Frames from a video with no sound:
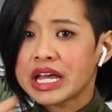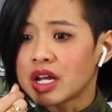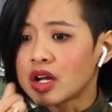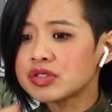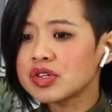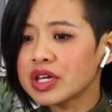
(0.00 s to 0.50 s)
It
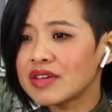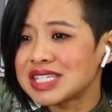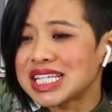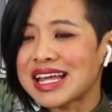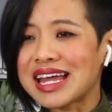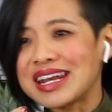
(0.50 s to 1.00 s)
also gives
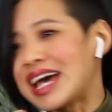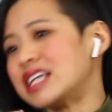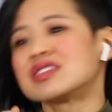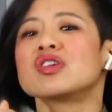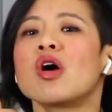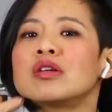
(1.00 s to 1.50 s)
it that
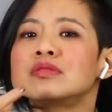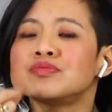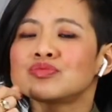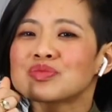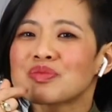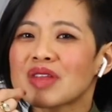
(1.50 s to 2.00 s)
nice
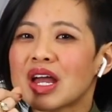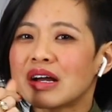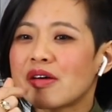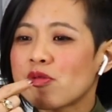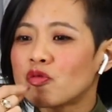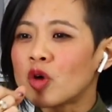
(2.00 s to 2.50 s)

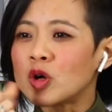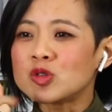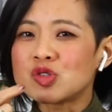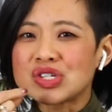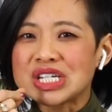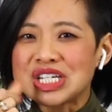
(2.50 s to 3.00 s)

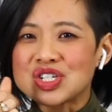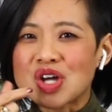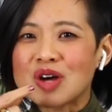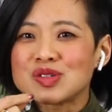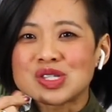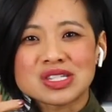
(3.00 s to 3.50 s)
roasty,
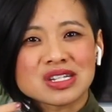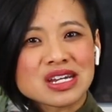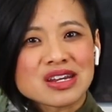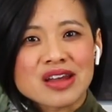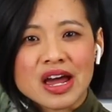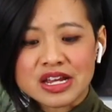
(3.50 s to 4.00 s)

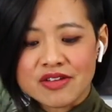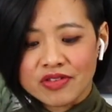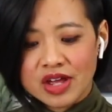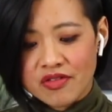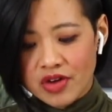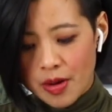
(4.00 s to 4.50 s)
toasty, nutty
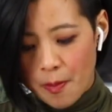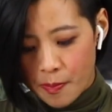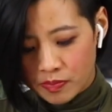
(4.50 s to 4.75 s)
flavor.